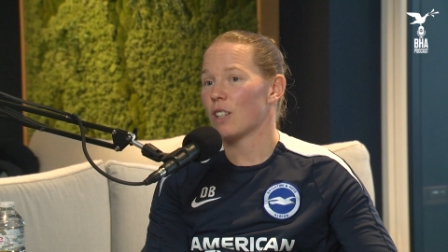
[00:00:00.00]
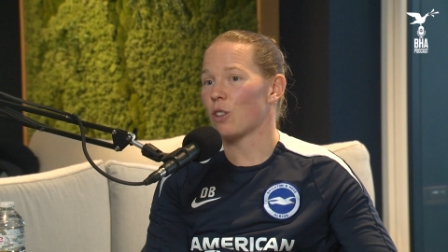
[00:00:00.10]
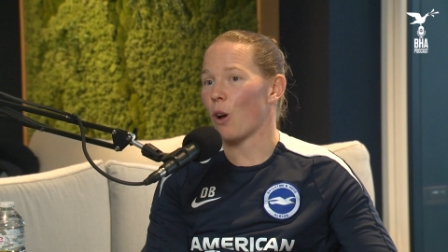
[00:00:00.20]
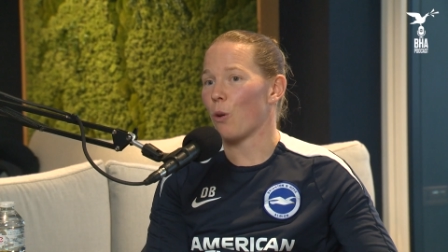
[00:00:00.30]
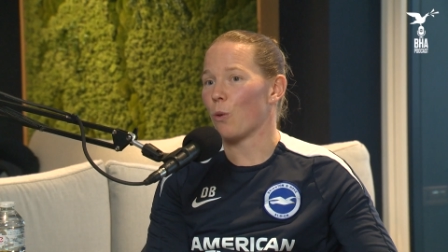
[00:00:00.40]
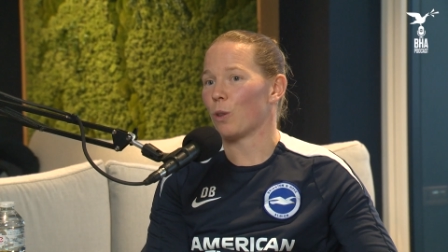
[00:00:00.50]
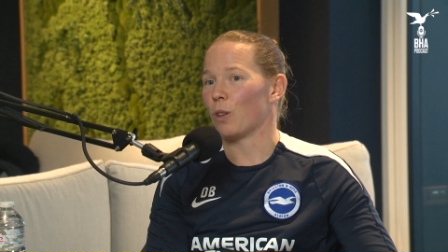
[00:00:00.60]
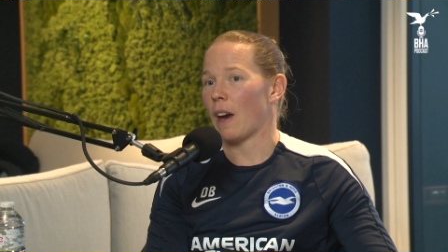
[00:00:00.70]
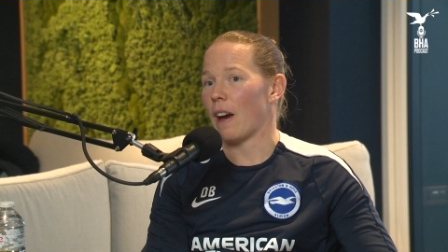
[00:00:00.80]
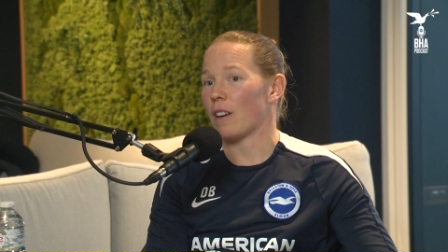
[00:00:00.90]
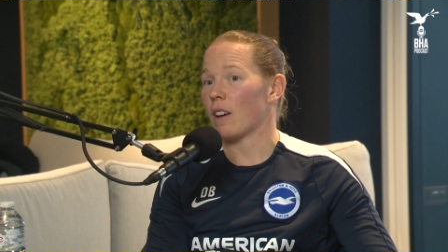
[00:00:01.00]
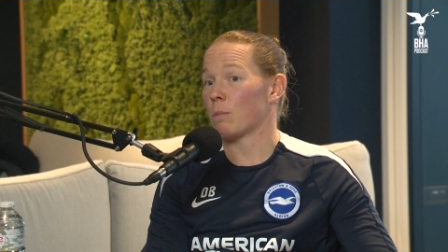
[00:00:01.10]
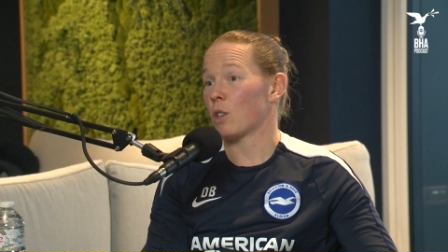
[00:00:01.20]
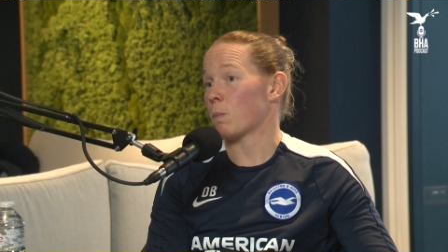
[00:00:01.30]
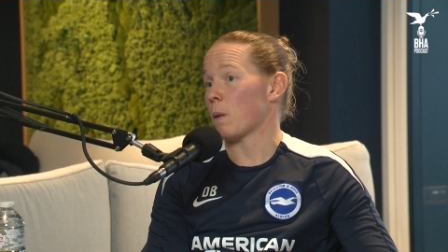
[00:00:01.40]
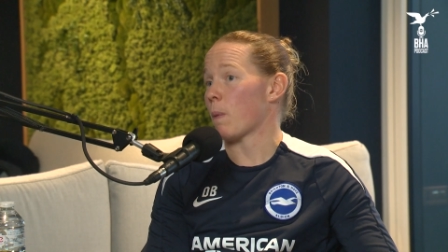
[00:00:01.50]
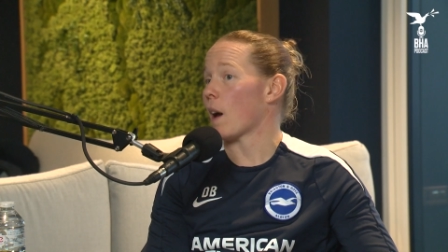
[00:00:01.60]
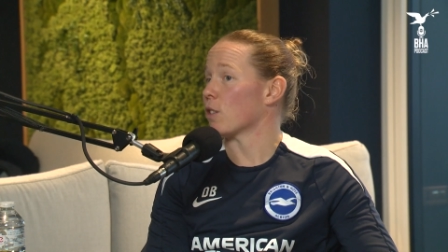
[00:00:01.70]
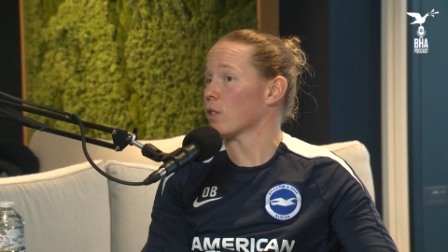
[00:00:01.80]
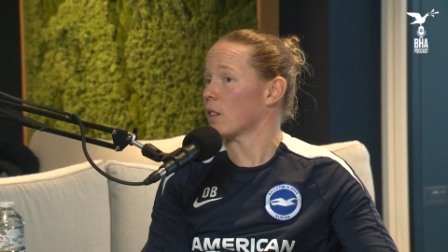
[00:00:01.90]
So yeah, just be
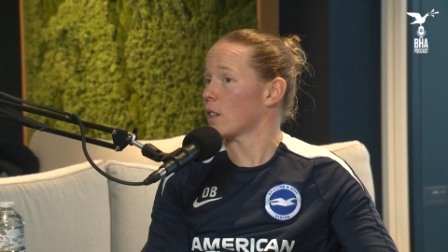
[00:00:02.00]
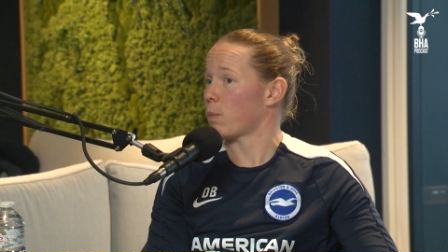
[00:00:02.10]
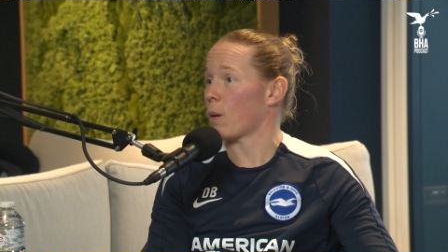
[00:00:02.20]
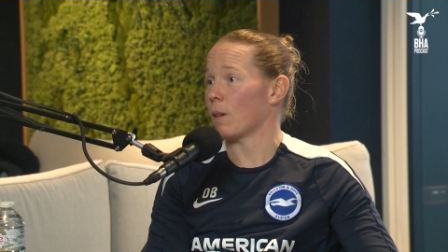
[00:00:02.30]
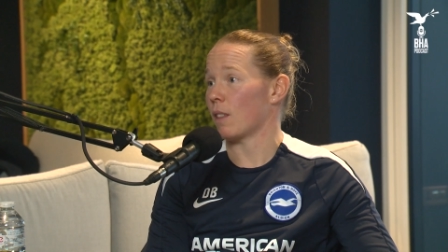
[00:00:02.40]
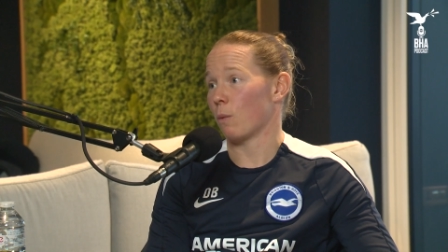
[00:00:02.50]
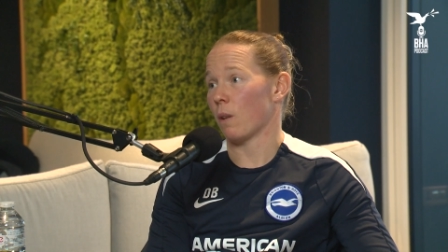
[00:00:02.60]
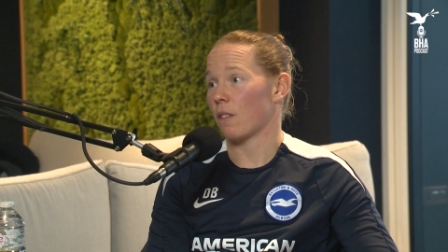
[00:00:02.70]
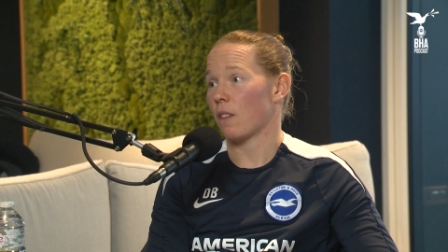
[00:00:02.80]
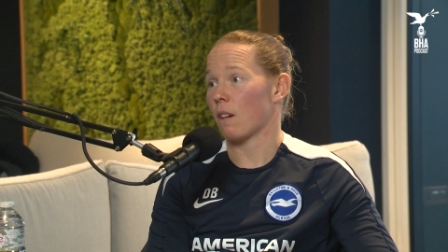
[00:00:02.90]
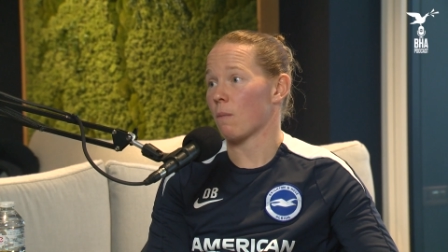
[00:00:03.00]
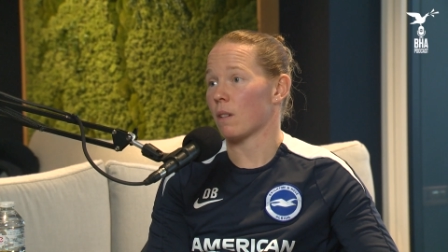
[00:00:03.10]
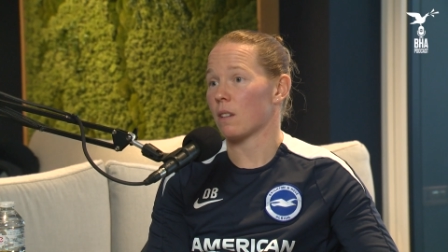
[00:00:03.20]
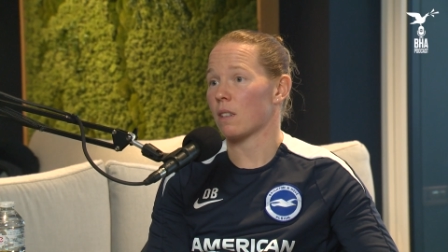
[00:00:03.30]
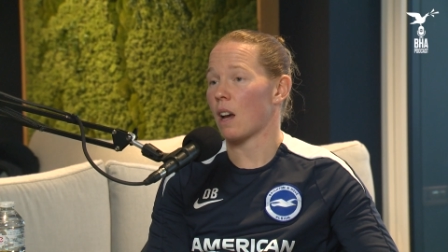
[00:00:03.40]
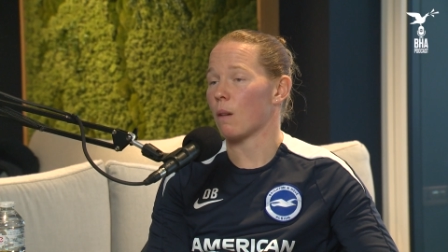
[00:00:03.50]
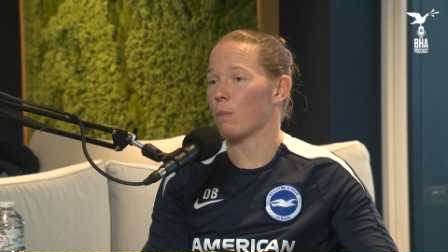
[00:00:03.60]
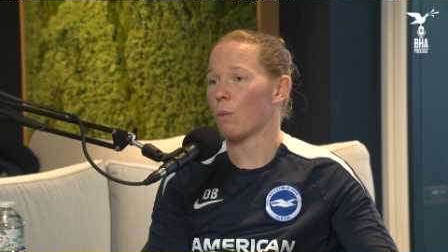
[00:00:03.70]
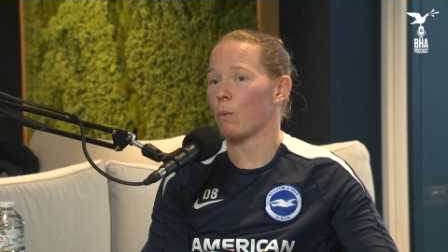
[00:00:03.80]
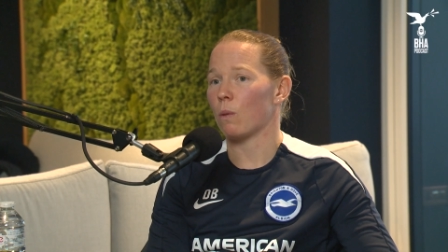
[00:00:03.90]
patient is probably the one thing I'm going to say.
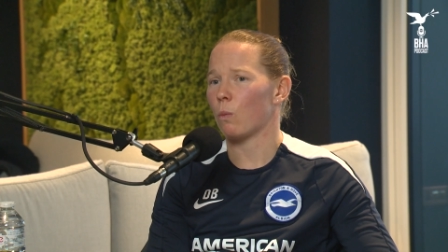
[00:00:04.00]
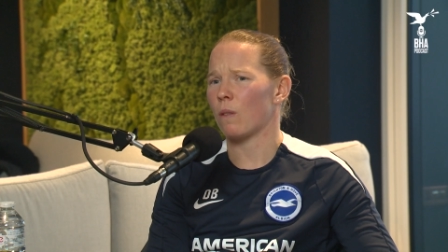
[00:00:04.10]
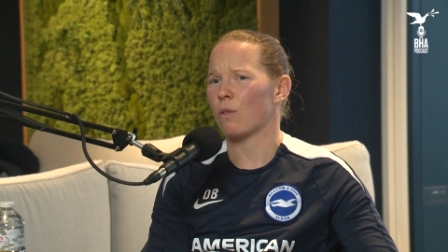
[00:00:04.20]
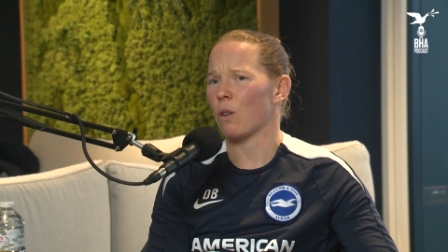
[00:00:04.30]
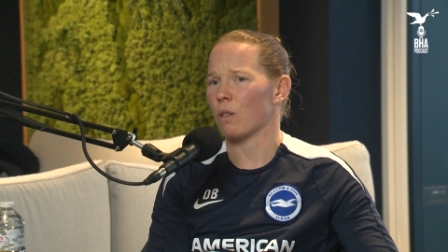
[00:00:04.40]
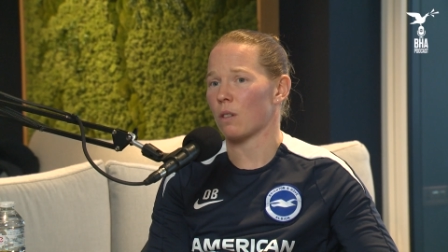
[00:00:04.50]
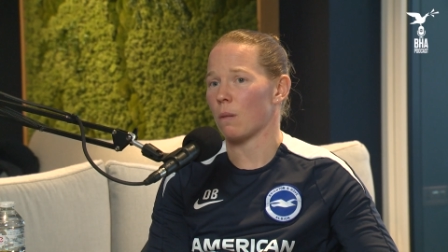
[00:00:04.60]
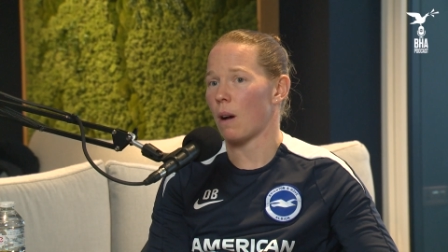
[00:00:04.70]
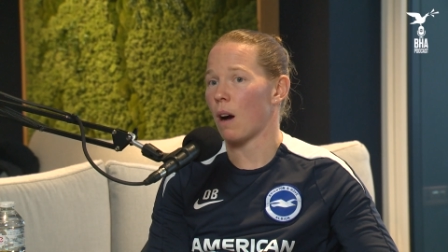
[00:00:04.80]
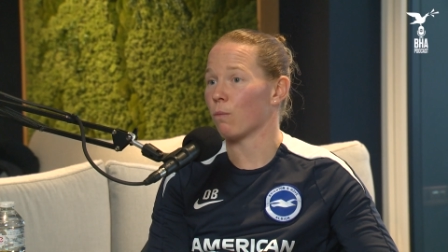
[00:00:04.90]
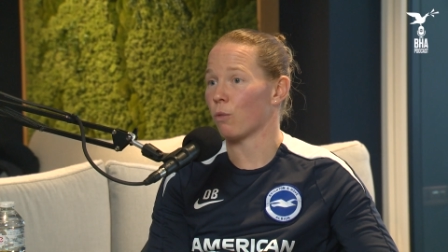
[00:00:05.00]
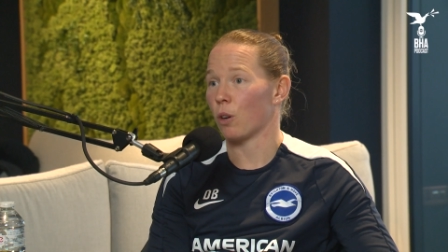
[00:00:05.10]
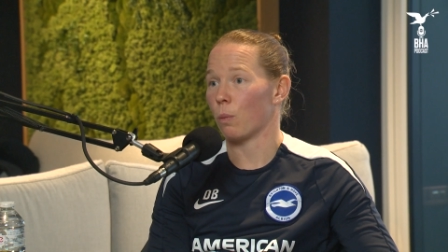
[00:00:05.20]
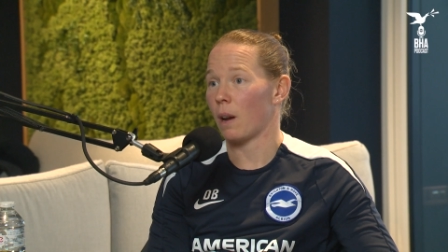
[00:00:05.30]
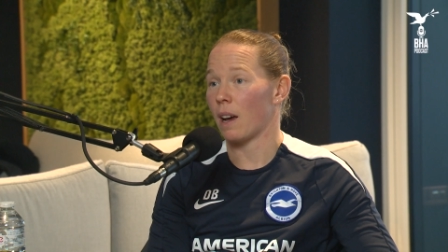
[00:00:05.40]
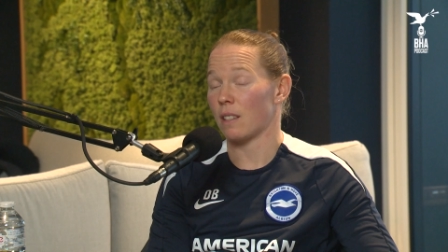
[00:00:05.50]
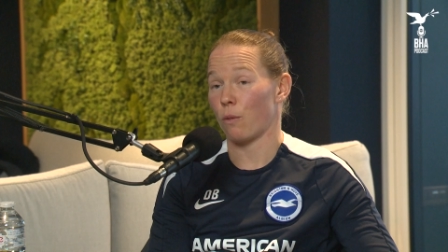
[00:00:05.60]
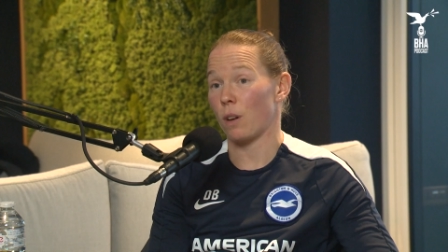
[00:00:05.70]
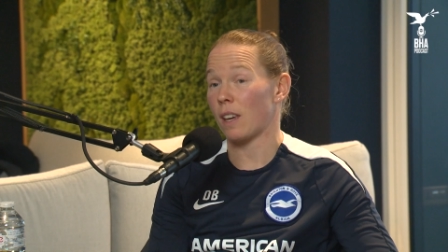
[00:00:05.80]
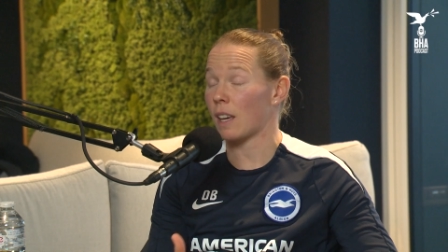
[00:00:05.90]
But we've got some unreal players.
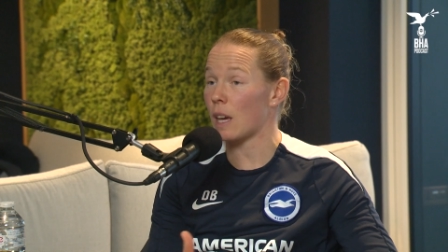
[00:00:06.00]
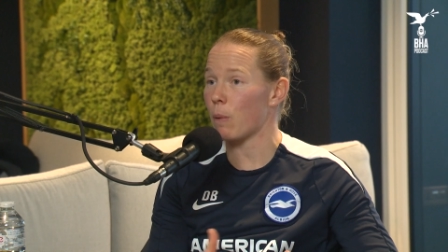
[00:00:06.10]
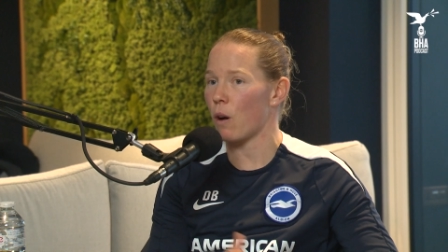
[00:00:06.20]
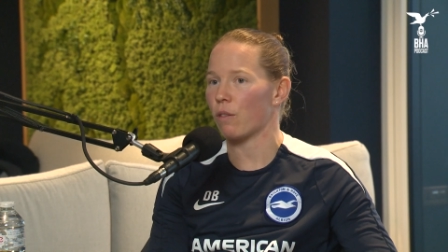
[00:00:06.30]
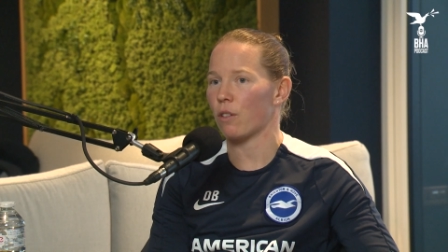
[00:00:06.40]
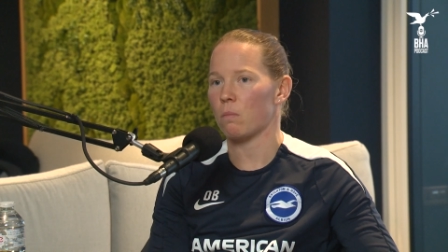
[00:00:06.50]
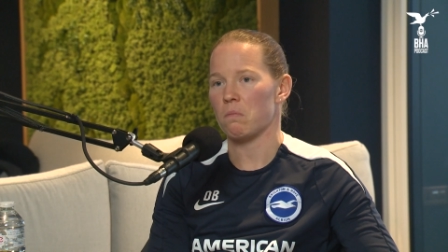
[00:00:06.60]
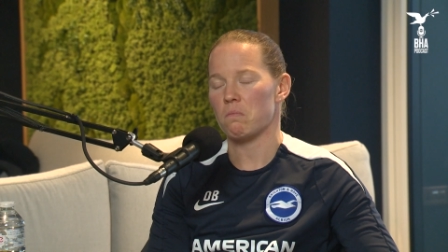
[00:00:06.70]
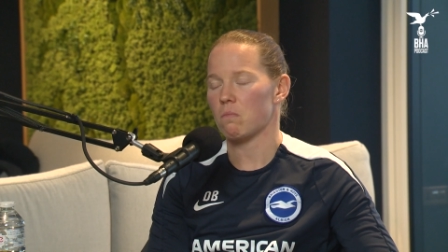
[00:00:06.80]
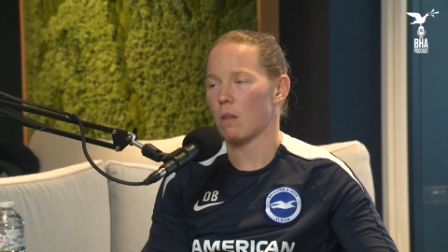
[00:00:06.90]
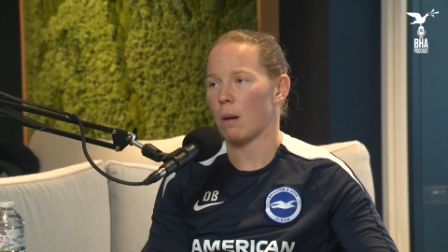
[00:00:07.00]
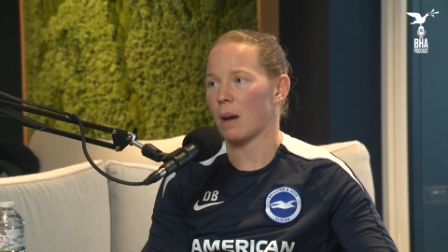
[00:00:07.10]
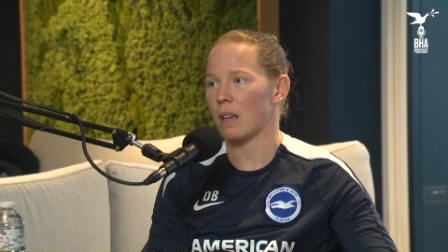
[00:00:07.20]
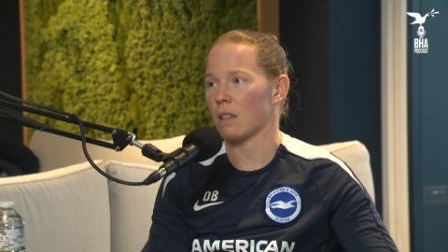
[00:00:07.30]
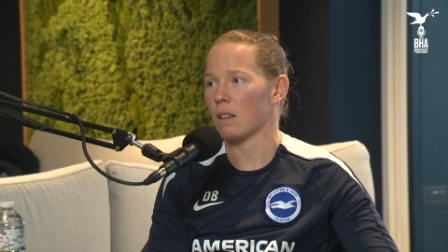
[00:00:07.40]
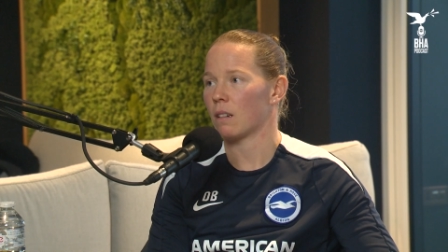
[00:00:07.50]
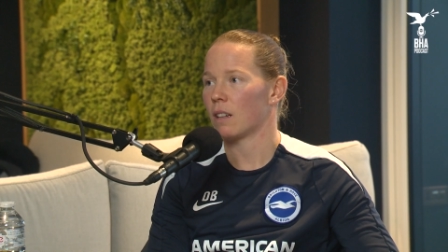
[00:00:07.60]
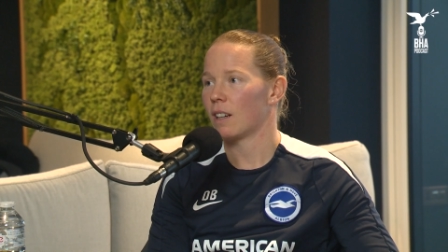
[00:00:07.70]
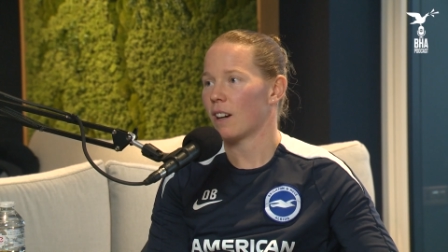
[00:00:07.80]
If we can keep hold of them, amazing.